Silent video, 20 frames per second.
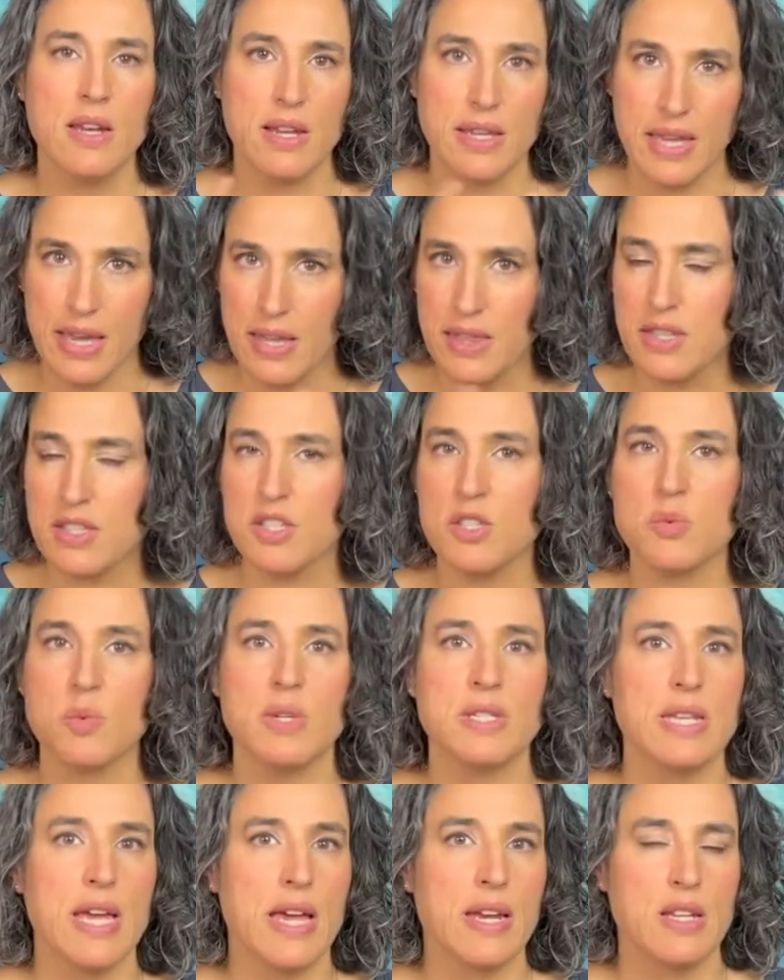again, this is what
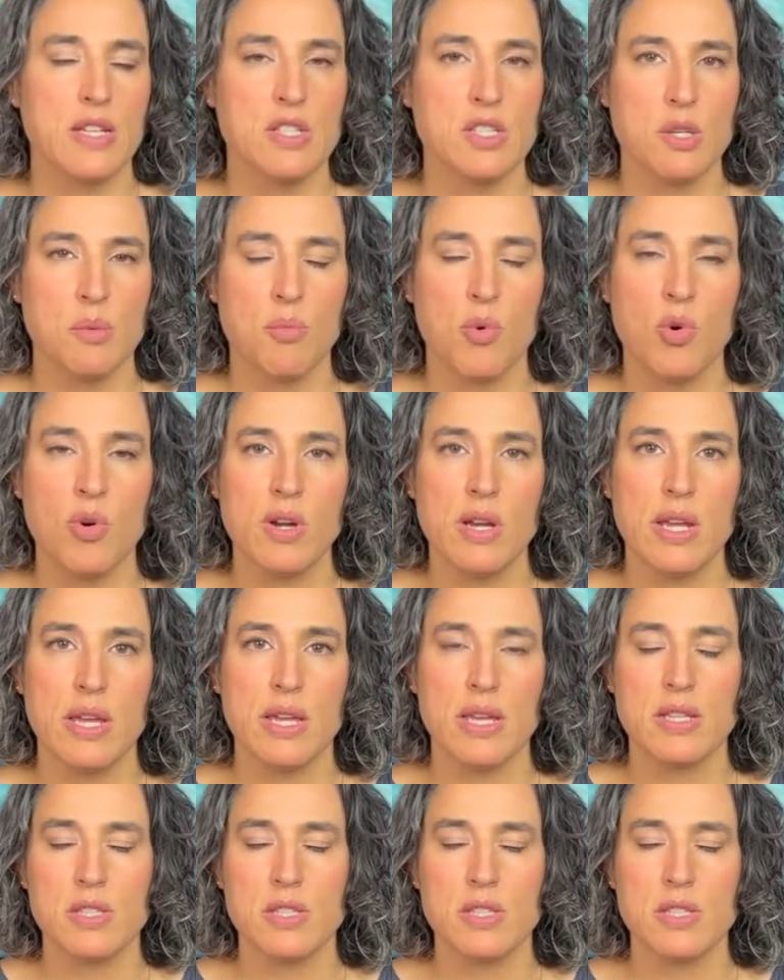data is supporting,